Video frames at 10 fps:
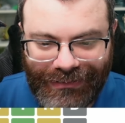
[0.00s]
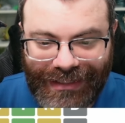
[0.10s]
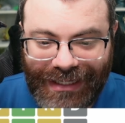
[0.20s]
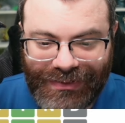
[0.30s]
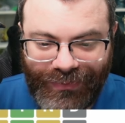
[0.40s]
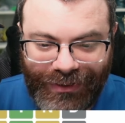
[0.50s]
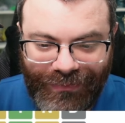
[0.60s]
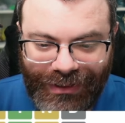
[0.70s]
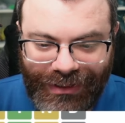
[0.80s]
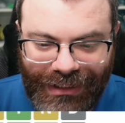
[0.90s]
That's a weird
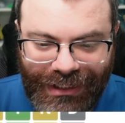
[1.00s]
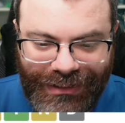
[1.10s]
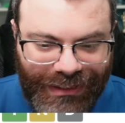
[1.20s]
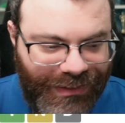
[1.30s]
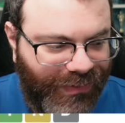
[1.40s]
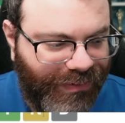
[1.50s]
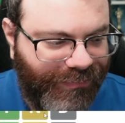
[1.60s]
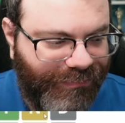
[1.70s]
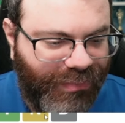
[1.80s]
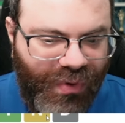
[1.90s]
word. Onion,
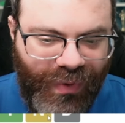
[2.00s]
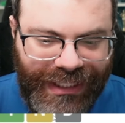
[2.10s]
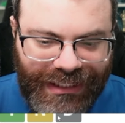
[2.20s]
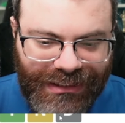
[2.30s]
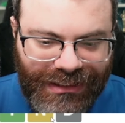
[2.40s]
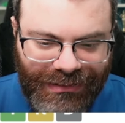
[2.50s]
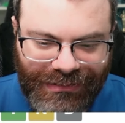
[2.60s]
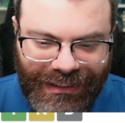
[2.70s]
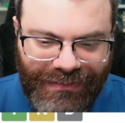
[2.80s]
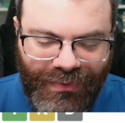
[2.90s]
poined,
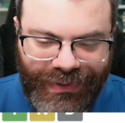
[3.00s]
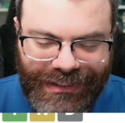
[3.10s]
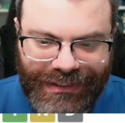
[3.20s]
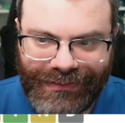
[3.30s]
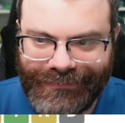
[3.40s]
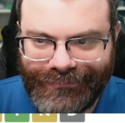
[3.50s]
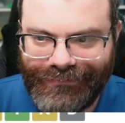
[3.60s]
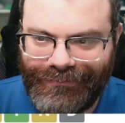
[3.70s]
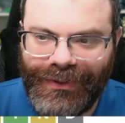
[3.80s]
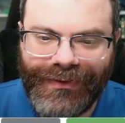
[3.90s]
and point.
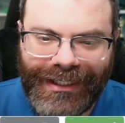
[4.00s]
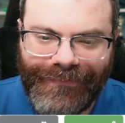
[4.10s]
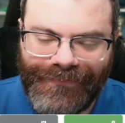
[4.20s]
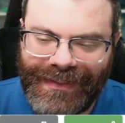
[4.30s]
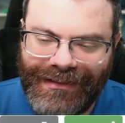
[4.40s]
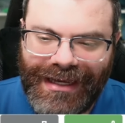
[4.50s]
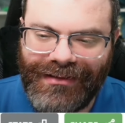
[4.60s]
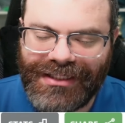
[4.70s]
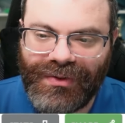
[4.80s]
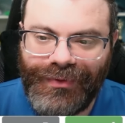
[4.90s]
Okay. Yeah,
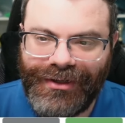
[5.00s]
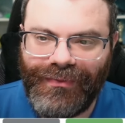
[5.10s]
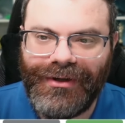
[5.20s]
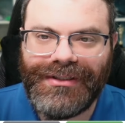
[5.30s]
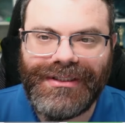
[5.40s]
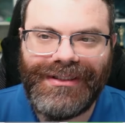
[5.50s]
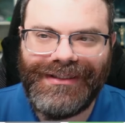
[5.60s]
lots of weird words in,